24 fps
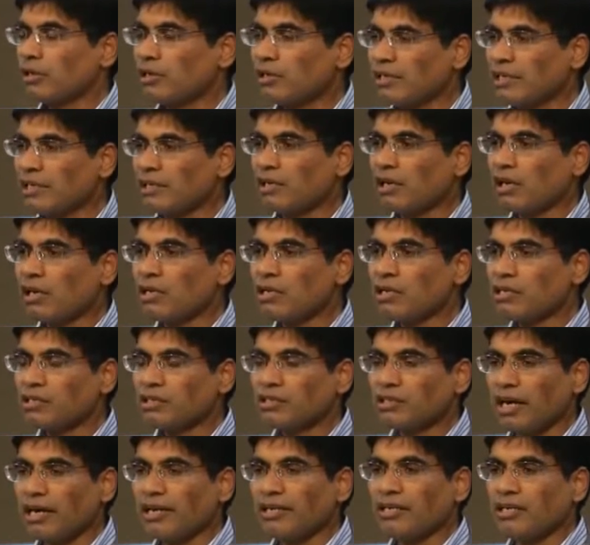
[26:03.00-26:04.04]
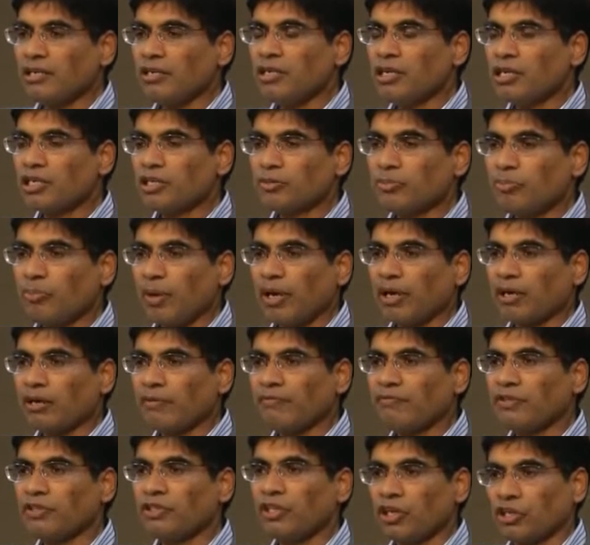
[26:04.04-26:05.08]
little tiny speck
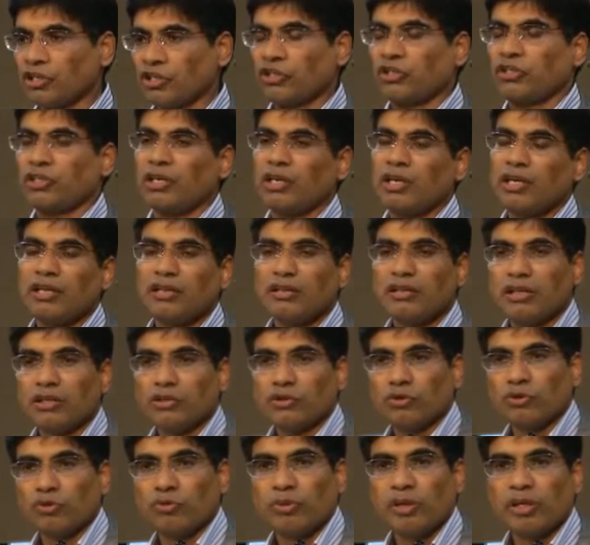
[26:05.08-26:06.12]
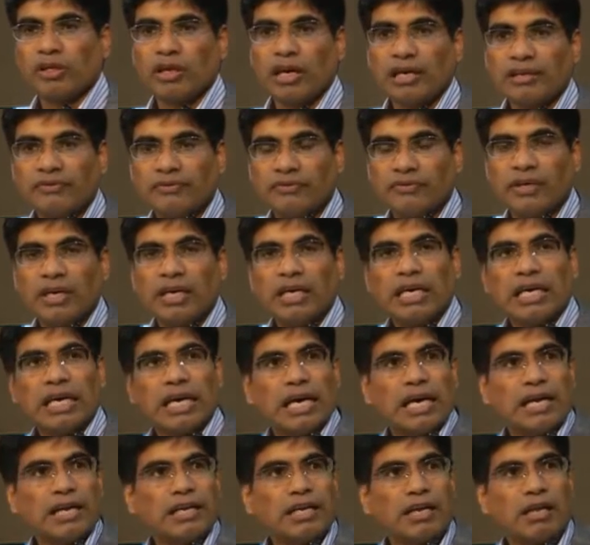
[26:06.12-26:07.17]
of dust there should be life
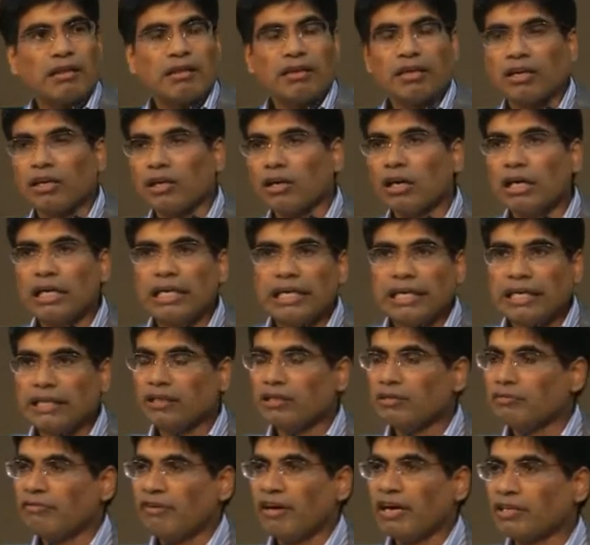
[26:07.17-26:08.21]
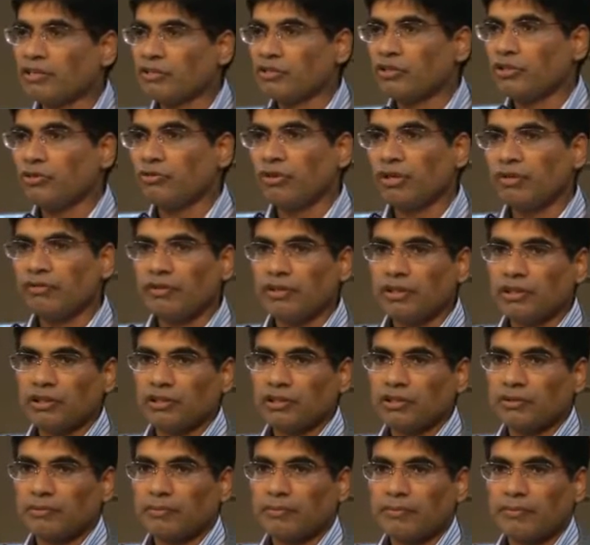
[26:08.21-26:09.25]
and nothing in the vast
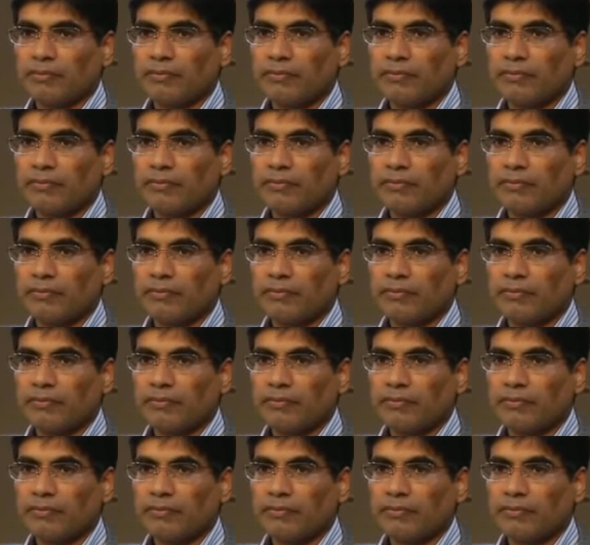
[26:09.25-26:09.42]
universe.